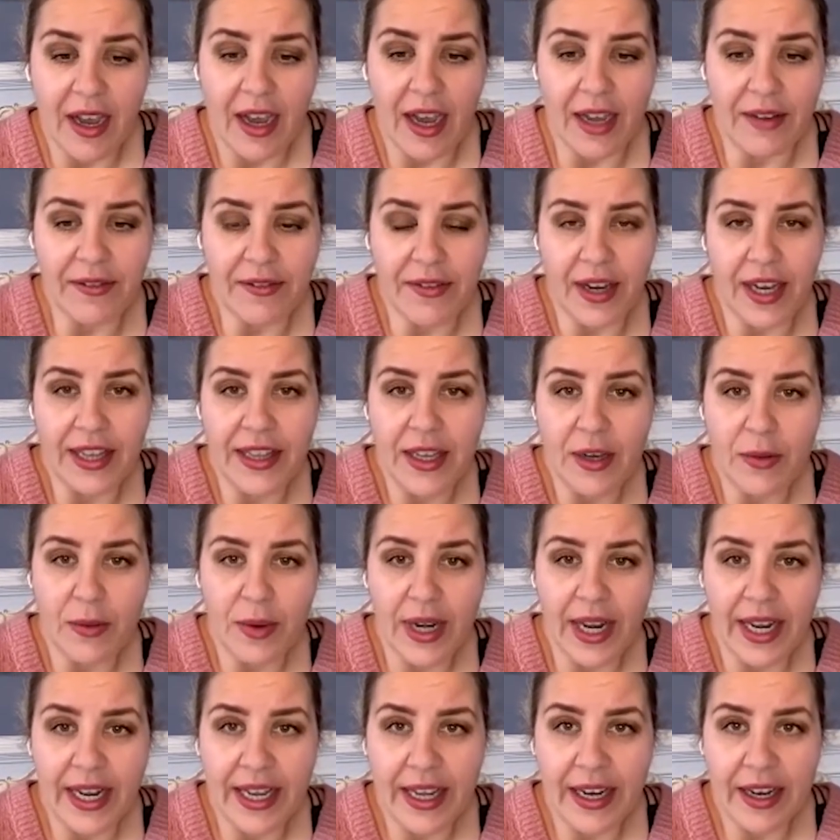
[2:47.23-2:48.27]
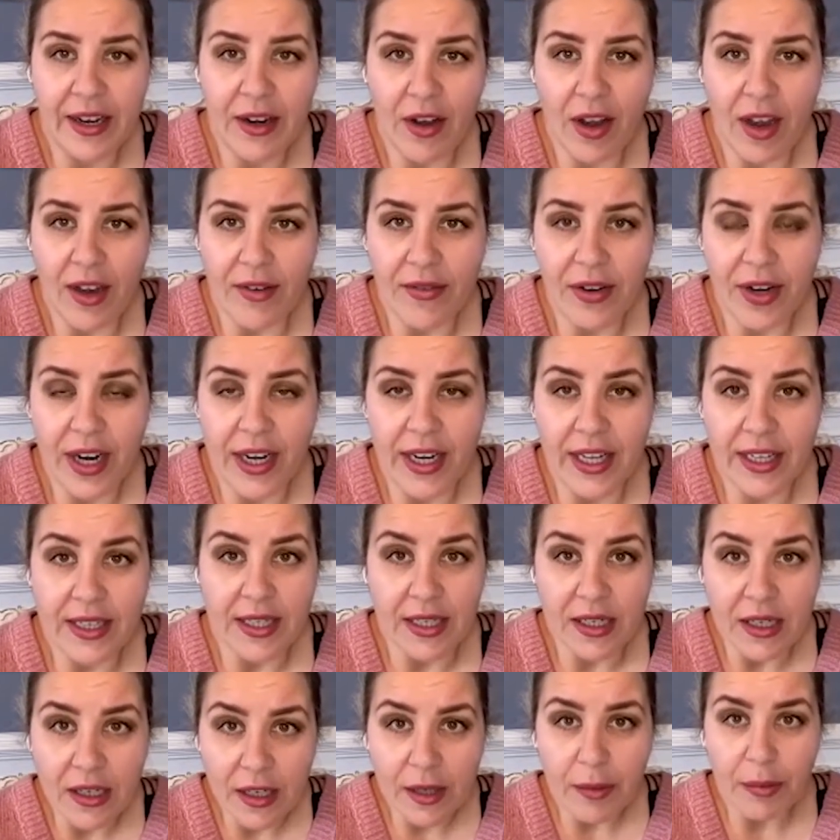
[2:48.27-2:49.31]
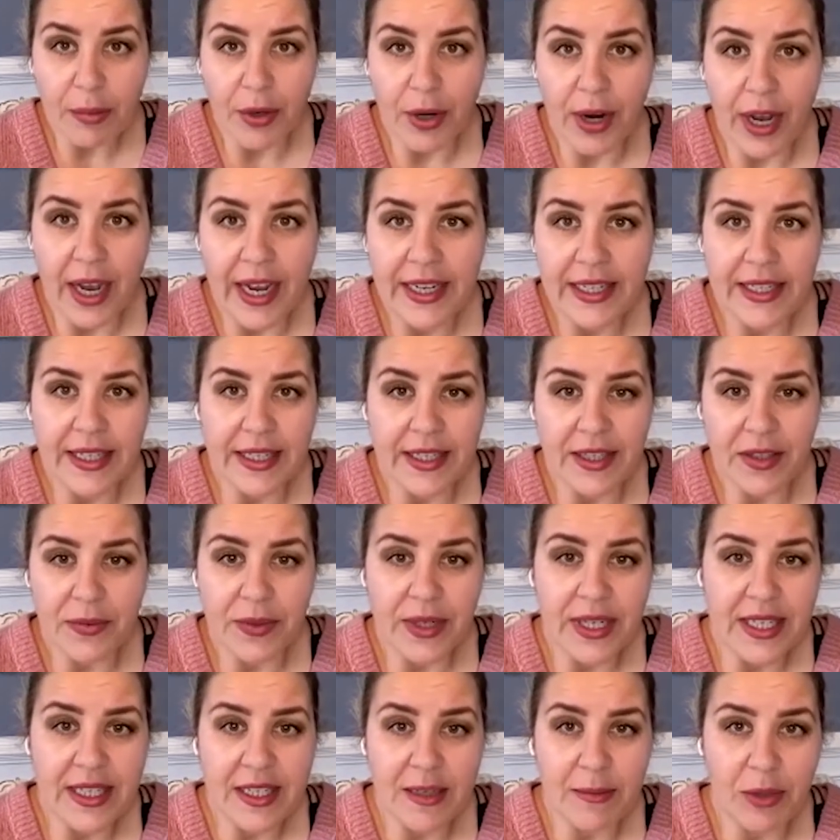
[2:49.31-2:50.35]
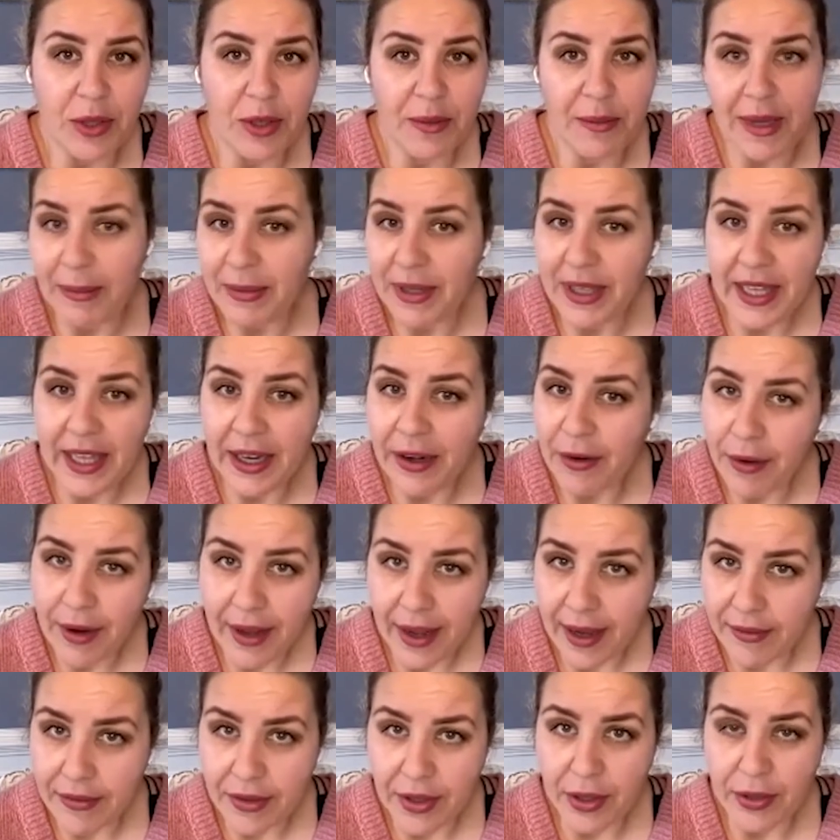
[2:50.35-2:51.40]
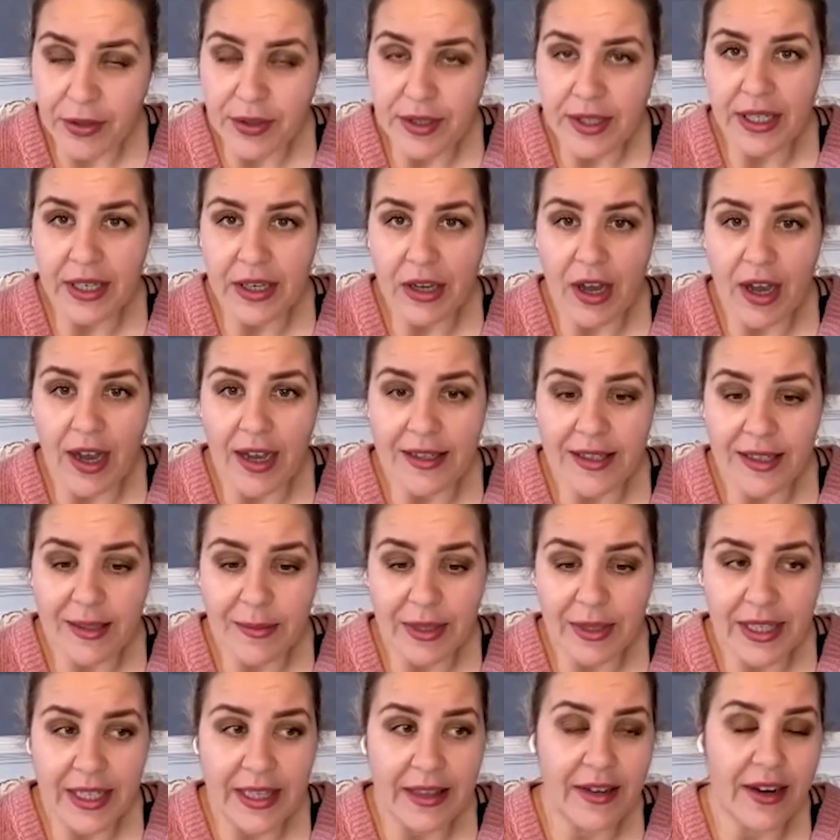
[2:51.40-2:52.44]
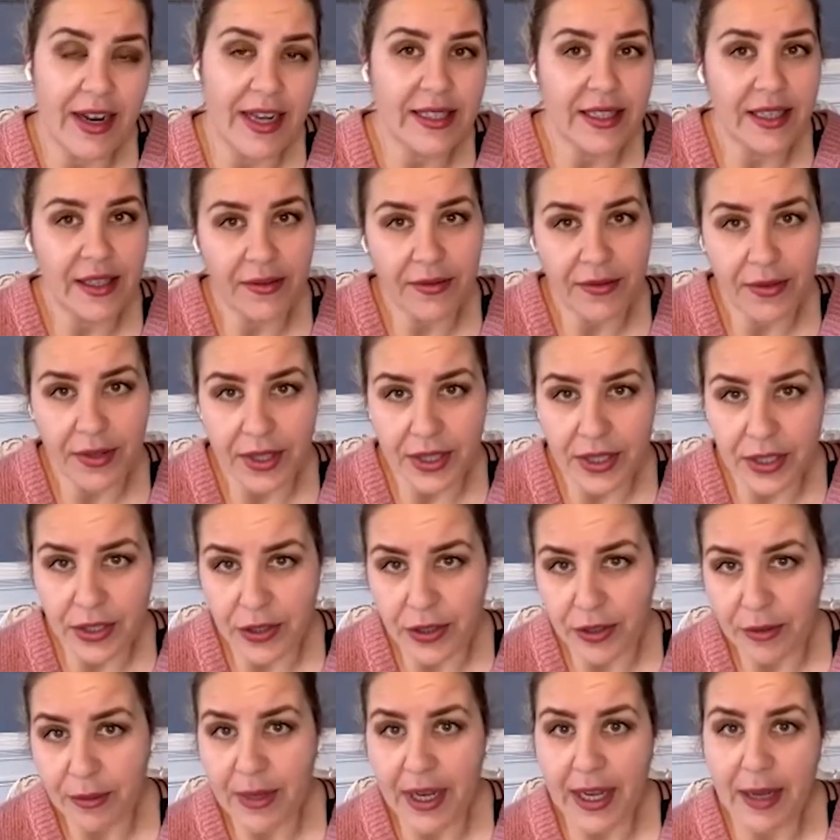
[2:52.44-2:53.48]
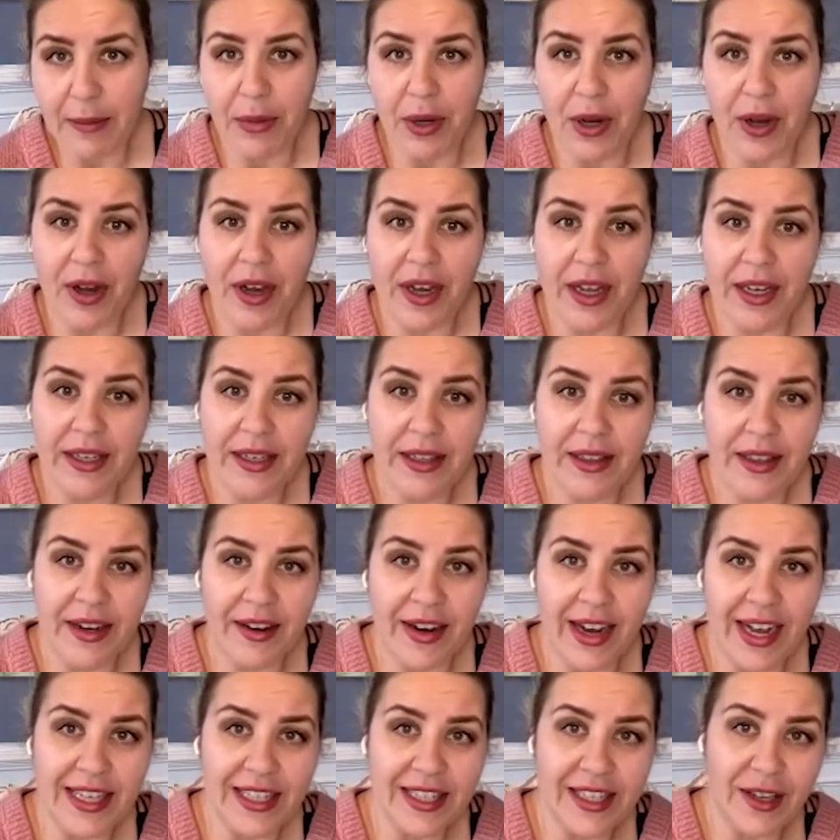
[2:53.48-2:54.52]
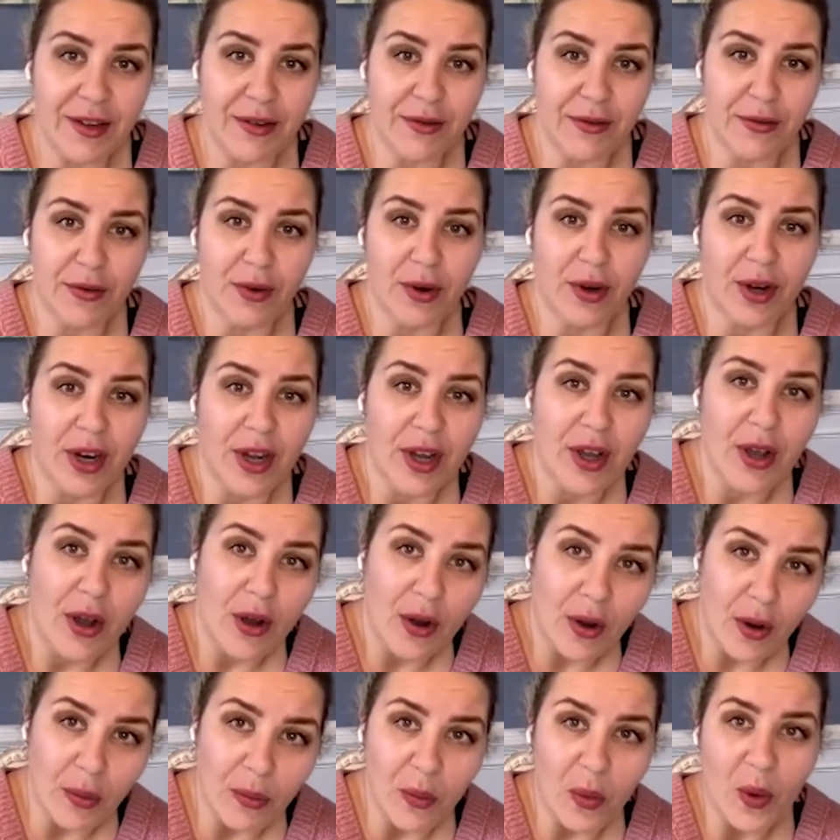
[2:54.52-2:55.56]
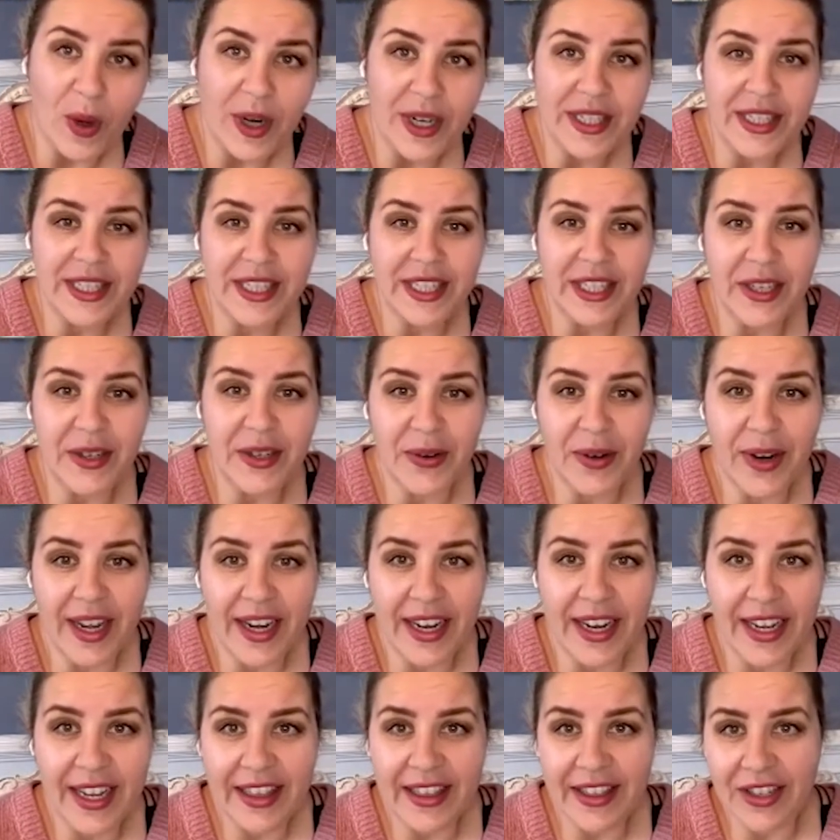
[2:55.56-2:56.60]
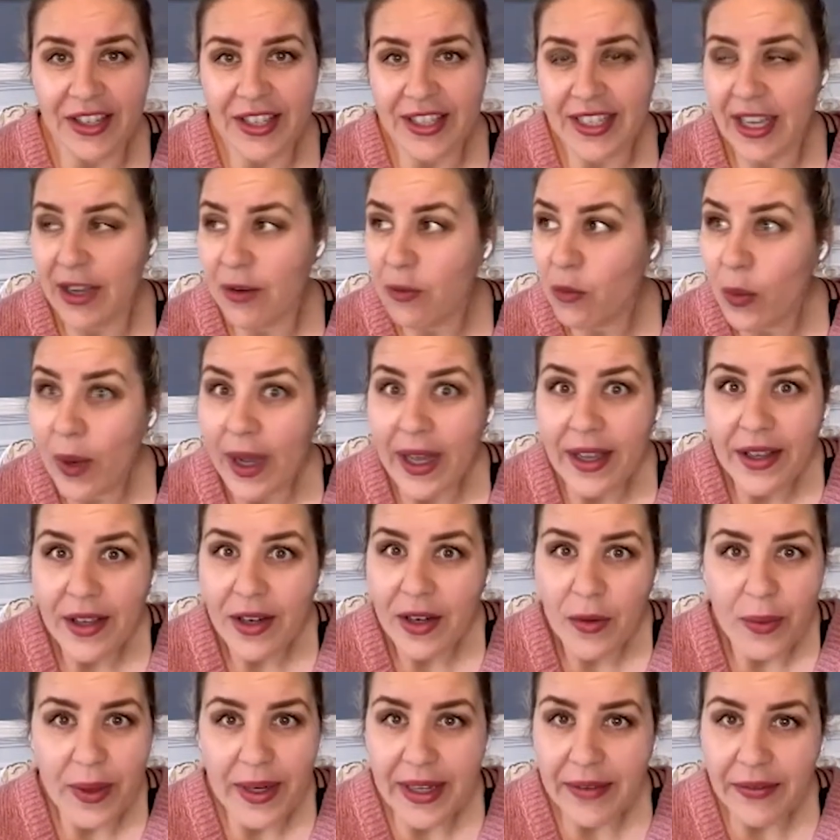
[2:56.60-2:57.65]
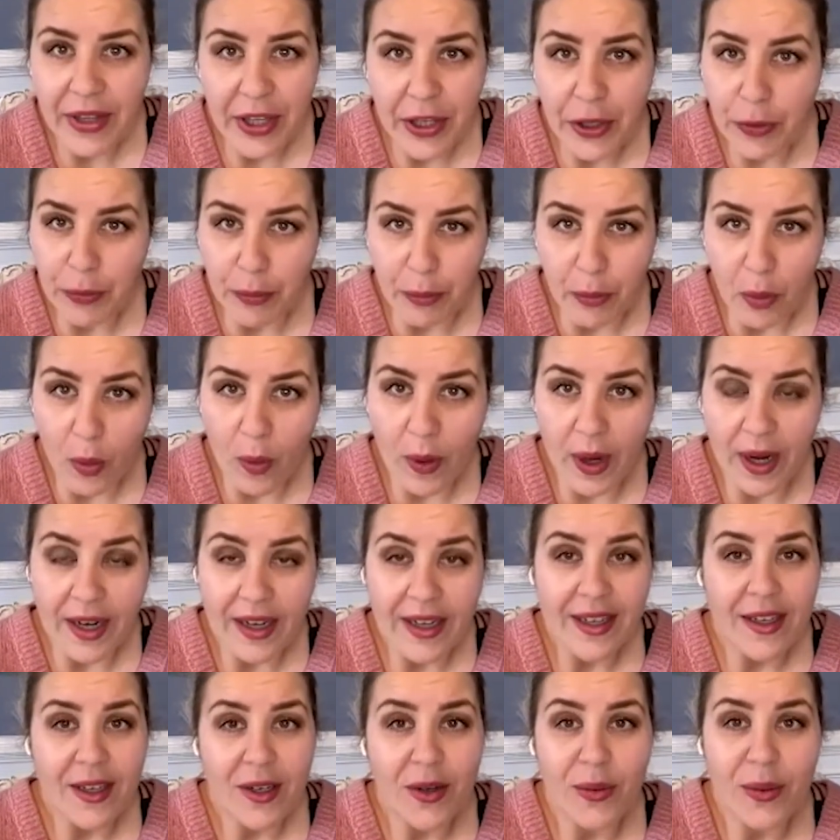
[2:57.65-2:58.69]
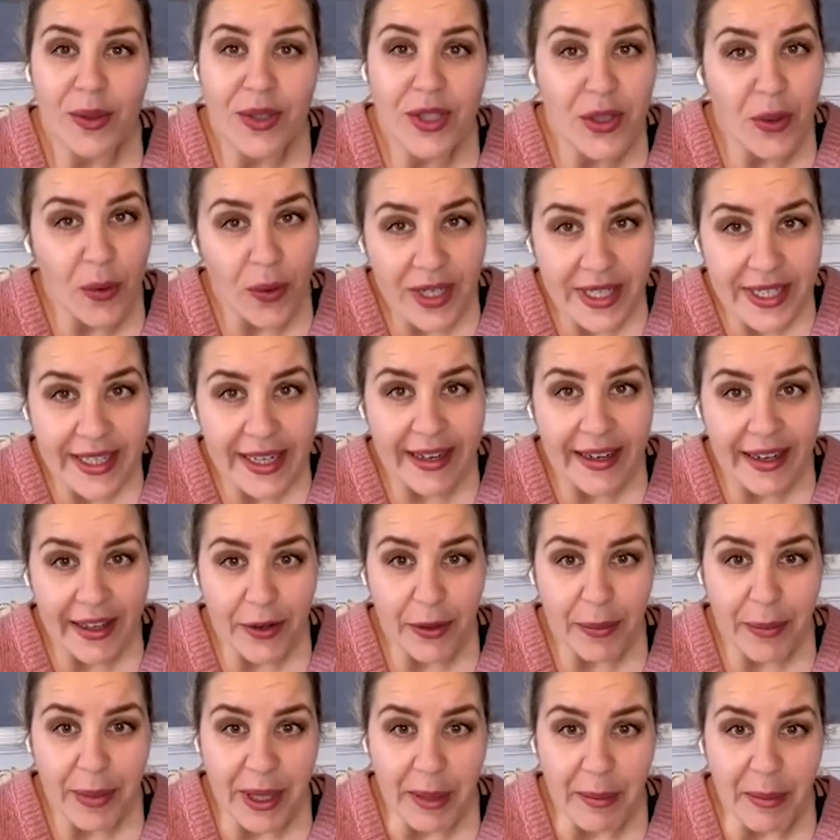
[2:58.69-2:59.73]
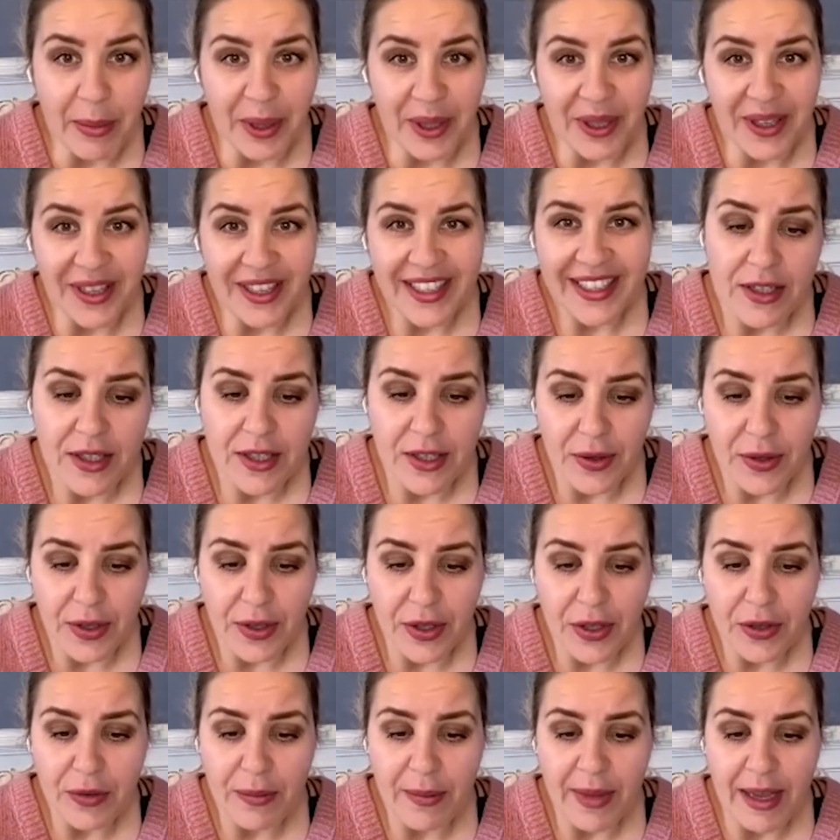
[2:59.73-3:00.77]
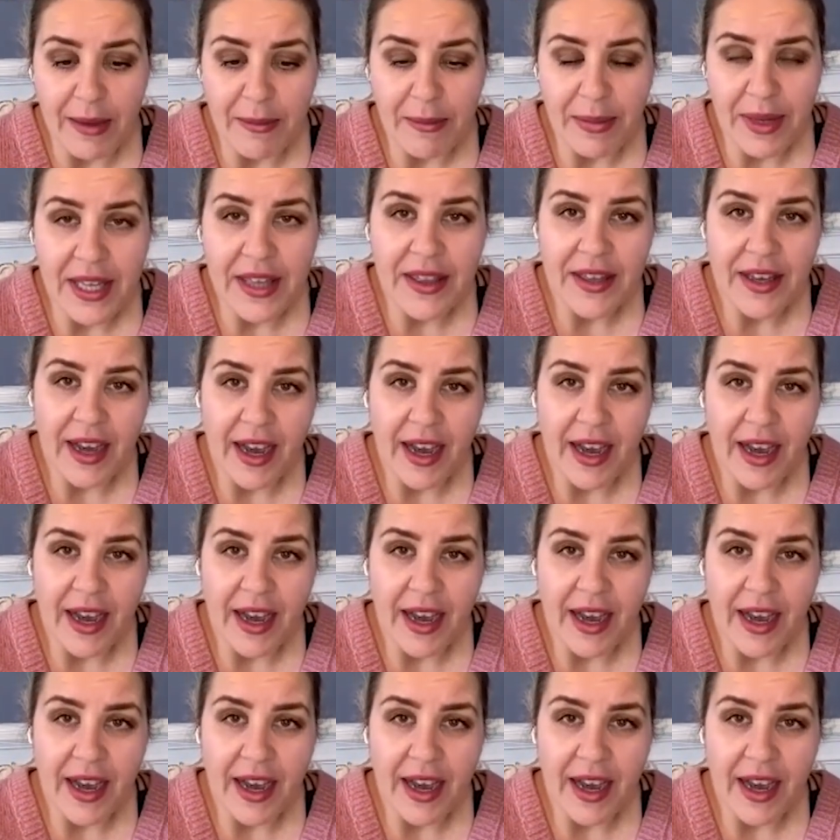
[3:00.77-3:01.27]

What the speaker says: I find that when I get an offer and it's a good price, it's reasonable, maybe they don't have closing costs, but then they're asking for a termite bond, they're asking for home warranty credit, and they're saying, well, we're giving you more. Well, so are 10 other people. So you may be the